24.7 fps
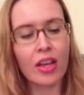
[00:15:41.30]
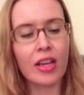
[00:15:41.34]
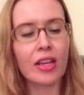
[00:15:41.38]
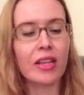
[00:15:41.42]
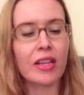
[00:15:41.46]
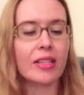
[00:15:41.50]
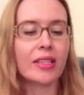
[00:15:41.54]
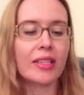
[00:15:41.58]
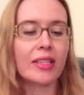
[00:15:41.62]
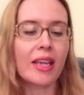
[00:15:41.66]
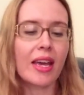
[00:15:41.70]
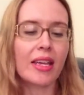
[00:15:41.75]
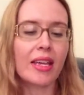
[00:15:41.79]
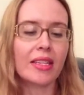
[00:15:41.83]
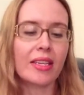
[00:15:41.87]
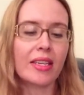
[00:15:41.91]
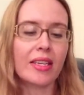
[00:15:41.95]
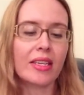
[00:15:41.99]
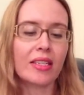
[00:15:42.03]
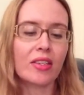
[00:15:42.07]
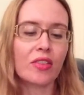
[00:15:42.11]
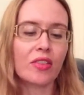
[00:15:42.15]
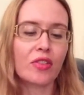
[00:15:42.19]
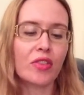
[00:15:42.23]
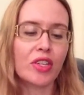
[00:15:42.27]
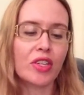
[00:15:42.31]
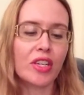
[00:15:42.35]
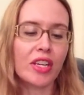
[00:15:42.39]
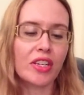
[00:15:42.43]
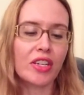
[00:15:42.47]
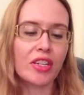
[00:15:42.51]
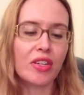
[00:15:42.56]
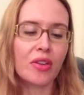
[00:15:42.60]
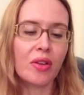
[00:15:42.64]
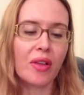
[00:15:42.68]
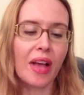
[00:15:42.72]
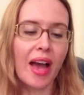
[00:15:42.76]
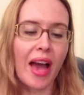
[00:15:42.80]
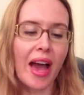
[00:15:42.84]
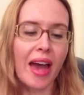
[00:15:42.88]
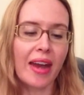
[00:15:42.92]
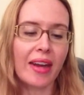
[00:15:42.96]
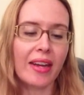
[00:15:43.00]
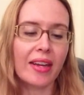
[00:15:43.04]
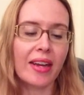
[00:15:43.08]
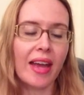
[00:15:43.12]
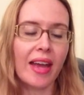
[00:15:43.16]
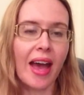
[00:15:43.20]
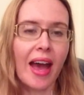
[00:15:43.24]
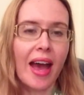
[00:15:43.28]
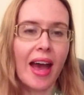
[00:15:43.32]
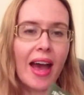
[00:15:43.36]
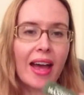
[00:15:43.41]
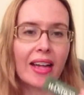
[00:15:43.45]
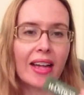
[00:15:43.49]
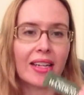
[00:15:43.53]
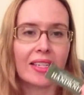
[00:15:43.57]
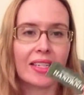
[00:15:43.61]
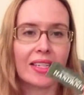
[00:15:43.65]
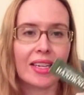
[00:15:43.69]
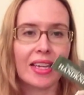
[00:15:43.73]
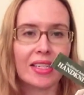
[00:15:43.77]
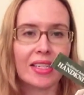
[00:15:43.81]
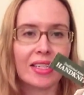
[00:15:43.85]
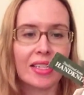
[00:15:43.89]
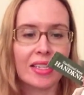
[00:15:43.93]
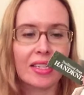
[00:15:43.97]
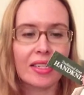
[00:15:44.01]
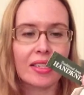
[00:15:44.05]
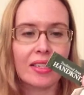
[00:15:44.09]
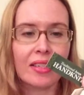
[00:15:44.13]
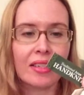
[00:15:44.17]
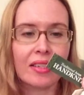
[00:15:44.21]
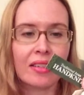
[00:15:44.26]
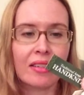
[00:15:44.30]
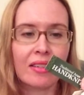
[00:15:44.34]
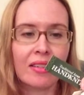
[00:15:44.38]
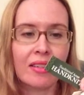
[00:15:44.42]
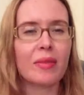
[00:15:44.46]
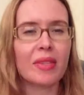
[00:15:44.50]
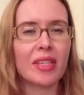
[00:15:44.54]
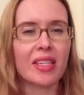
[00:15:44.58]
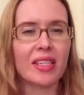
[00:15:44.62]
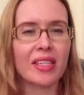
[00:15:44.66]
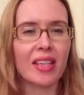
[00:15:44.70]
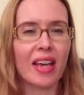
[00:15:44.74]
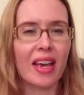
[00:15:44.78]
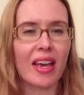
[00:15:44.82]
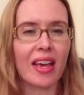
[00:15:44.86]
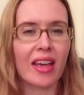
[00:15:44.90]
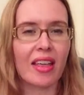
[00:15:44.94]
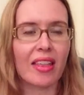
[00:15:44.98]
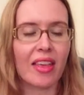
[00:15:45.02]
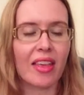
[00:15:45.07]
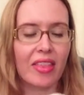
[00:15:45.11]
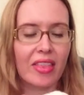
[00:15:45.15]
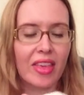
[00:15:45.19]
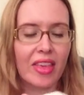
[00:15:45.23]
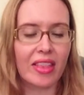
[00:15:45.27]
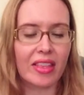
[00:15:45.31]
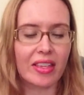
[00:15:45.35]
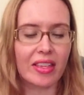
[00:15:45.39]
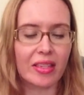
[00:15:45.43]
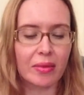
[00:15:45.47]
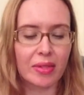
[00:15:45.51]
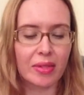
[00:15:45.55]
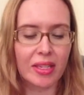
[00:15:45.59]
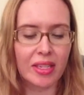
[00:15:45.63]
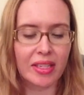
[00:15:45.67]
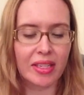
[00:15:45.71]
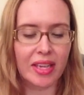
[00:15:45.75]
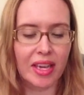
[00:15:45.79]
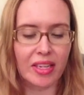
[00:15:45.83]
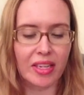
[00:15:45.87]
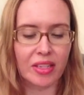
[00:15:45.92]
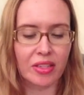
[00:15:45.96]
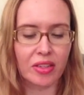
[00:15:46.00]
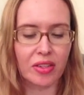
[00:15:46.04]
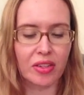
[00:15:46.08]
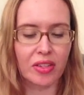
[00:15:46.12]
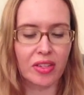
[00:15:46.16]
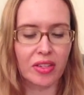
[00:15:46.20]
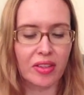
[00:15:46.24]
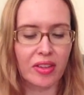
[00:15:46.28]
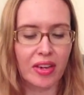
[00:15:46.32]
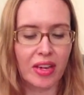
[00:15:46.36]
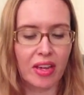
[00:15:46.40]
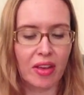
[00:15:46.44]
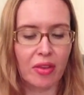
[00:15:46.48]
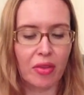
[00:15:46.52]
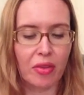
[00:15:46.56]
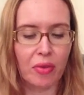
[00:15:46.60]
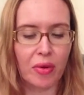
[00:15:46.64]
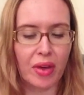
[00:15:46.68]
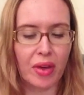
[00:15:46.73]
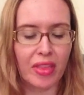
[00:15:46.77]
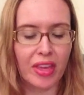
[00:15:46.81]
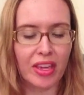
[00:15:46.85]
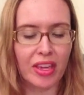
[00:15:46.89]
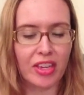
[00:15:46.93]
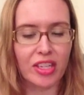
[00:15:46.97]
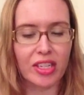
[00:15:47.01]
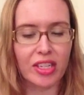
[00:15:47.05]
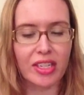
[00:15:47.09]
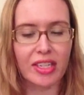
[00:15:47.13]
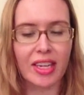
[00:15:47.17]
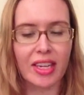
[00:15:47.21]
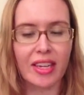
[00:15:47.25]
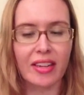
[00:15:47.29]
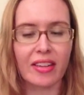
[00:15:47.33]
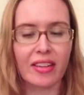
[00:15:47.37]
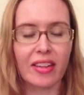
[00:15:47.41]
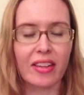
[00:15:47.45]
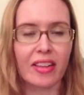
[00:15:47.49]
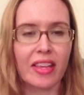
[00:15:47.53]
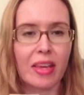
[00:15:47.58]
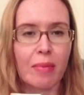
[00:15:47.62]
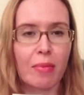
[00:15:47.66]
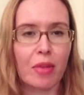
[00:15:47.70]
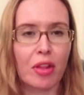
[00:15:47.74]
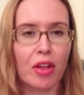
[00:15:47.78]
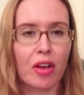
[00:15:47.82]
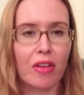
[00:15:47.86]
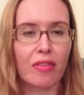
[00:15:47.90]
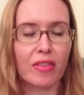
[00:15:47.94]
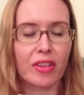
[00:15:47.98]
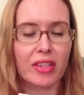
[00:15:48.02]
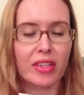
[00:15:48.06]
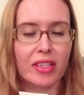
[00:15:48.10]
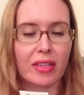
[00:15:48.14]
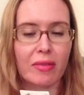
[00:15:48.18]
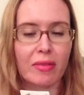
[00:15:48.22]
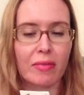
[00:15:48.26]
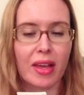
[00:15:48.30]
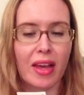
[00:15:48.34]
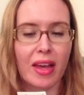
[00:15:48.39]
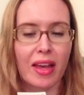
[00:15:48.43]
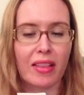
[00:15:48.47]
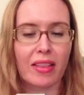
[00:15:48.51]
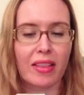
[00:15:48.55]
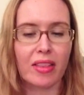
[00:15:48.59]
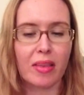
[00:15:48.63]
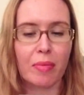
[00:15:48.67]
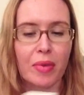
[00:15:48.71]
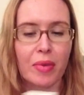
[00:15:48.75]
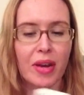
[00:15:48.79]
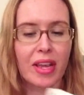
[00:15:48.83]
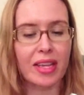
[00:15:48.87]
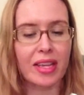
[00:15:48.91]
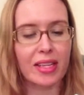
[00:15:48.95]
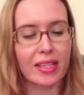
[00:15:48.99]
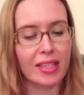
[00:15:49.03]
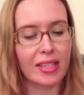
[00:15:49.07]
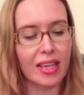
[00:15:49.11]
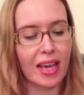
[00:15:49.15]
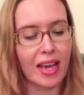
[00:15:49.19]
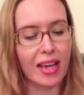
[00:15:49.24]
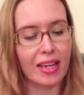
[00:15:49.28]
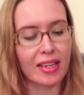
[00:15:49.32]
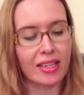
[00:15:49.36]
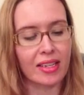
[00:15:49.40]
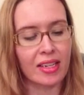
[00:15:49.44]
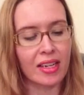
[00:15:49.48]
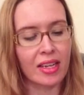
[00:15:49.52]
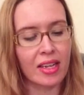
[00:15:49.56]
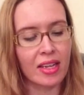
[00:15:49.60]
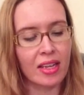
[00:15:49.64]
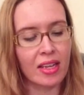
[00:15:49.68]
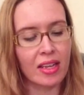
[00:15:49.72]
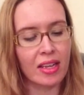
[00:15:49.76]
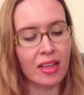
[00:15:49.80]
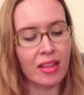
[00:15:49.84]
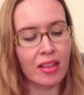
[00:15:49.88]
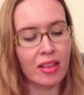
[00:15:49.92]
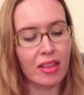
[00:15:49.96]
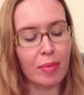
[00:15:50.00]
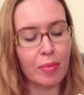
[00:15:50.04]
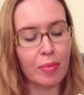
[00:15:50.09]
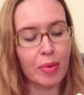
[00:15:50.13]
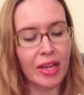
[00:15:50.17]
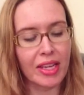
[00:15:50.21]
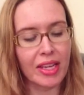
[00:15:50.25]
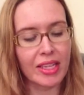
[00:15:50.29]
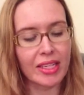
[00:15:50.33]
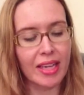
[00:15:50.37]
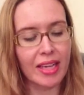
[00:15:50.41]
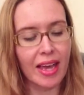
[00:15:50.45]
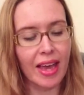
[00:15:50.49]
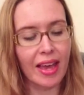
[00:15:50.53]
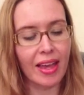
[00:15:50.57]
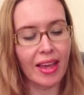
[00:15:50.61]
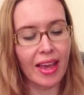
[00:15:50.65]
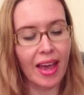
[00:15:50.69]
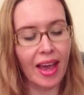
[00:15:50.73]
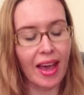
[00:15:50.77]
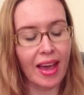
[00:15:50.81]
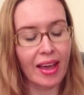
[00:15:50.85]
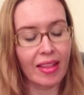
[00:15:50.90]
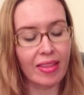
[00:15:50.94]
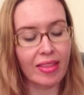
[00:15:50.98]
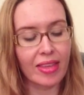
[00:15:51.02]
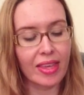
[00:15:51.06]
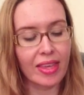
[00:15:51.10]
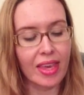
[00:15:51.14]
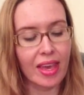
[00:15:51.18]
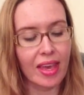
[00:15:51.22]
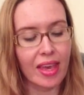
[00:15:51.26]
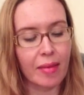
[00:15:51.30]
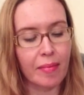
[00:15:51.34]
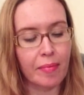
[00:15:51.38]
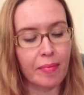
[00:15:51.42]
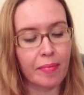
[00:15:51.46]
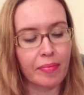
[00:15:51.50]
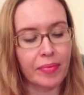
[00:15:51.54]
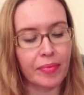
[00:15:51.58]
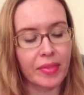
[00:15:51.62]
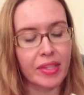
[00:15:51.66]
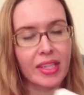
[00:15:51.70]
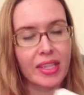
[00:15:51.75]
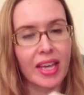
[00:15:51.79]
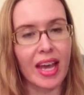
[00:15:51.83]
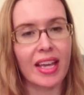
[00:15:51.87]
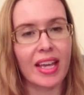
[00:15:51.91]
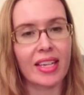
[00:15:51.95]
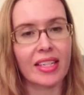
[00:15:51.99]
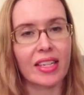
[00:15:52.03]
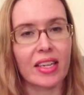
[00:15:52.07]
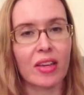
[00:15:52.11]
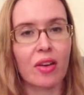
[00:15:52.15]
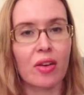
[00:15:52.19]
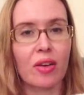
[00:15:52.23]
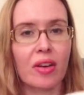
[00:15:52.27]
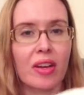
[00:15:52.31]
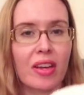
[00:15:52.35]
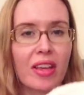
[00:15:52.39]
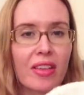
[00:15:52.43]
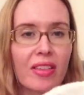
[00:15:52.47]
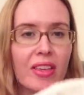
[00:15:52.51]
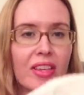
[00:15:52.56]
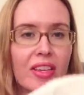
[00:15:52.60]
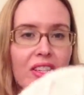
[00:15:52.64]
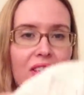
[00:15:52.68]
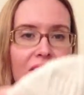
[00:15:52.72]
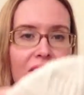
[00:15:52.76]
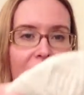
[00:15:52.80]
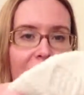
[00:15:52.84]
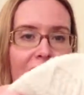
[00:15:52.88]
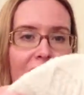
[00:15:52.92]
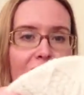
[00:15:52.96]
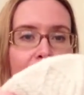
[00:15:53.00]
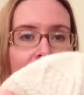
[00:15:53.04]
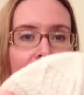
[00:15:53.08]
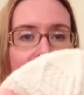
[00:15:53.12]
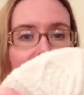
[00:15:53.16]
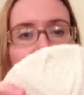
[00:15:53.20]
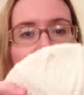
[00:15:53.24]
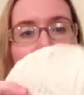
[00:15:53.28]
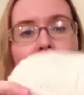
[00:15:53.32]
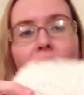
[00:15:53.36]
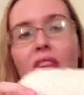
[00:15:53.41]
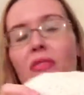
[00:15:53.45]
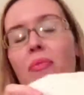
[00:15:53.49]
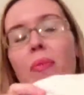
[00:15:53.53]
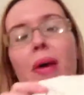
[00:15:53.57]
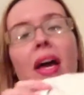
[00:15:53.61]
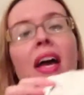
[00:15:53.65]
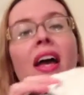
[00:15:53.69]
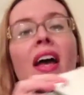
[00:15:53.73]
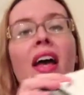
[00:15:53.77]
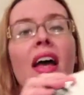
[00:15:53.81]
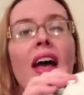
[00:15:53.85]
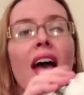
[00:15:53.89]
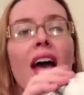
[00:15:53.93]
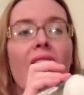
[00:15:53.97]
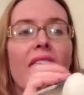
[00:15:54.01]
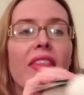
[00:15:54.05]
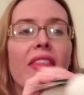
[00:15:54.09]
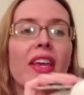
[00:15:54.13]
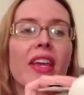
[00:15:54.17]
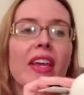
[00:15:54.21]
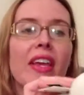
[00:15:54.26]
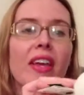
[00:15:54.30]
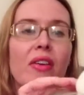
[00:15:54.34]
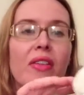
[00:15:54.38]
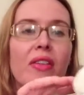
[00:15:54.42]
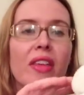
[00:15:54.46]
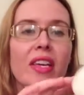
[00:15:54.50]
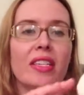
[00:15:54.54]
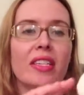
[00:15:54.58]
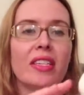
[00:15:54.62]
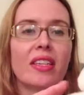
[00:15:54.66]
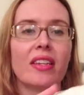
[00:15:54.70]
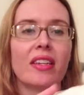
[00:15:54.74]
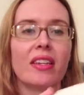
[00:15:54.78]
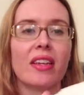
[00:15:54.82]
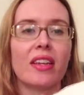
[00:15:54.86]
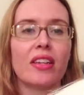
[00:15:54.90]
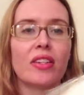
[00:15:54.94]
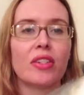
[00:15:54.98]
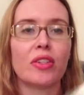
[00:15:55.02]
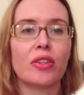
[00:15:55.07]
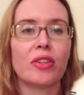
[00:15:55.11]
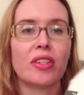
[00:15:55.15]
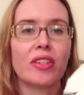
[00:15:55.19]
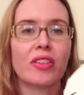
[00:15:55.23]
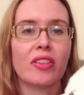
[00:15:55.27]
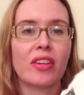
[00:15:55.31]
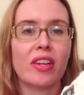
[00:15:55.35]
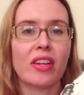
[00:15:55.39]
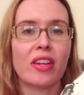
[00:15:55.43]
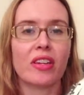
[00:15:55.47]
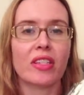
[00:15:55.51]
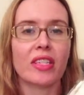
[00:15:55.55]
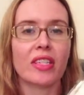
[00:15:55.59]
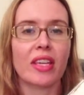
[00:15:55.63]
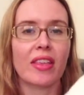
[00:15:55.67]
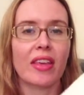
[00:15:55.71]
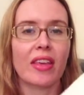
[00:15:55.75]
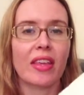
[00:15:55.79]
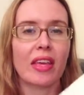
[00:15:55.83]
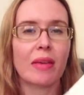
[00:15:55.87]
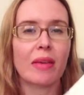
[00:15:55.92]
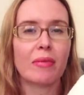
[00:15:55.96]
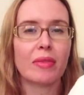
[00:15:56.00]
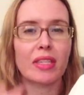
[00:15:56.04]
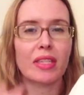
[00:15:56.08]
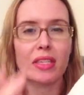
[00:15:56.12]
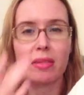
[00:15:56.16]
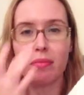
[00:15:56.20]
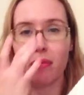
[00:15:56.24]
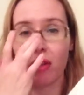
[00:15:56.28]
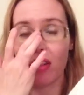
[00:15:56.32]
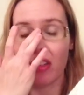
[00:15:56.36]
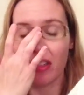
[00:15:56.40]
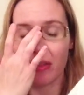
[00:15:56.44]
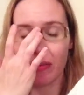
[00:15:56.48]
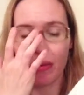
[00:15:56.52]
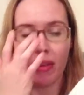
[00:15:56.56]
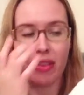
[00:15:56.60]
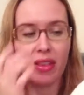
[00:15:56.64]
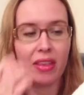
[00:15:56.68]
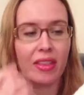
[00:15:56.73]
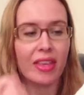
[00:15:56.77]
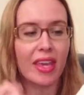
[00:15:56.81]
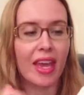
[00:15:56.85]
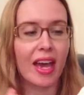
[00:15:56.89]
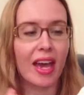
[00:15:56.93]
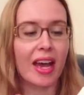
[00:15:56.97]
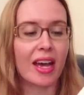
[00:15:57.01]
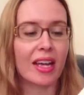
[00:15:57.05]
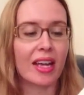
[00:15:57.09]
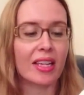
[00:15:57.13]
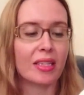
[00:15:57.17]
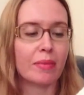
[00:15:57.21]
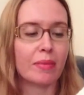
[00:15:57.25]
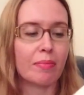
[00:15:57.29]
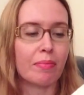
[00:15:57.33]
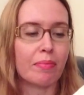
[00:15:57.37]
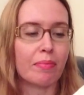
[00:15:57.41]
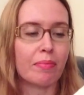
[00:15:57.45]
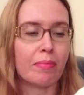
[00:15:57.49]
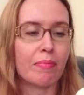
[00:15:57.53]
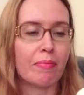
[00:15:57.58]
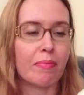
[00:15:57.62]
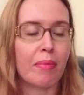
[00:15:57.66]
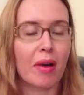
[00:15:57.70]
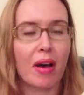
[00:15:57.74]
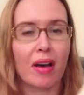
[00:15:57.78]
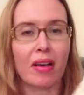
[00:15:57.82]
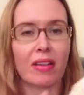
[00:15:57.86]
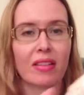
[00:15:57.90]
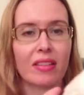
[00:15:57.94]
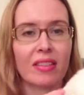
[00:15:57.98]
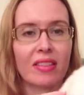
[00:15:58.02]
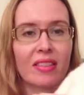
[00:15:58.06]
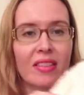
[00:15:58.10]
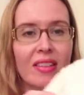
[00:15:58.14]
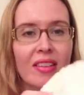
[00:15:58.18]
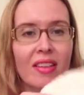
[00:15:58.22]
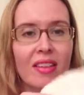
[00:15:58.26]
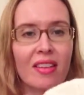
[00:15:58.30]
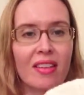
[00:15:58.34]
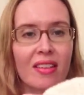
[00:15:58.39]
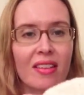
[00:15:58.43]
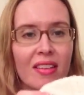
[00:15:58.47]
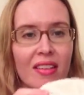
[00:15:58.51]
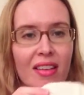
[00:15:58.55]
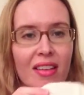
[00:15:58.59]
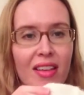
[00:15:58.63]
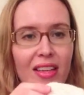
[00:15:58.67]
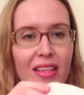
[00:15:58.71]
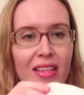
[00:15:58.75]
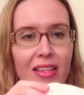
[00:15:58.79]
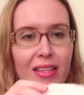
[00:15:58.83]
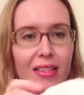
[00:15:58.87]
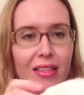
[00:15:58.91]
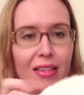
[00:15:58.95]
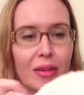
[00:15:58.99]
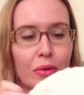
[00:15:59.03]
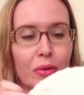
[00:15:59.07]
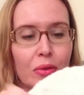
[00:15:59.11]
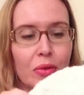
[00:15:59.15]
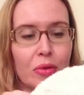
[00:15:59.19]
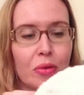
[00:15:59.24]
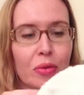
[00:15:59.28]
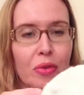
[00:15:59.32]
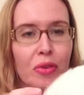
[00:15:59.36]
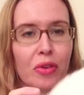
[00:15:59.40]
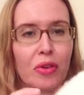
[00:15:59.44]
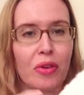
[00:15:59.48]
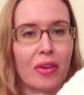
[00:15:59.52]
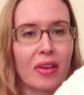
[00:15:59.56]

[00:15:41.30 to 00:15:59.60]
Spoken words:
says it's traditional Aran hand knitted. I think this was a size 2 to 3, although I think she's taken the label off because it had the price tag had the sizing on. I think she's taken the price tag off, but I think I got this in 2 to 3 years. I think that was the smallest one that they had, but it's still so cute.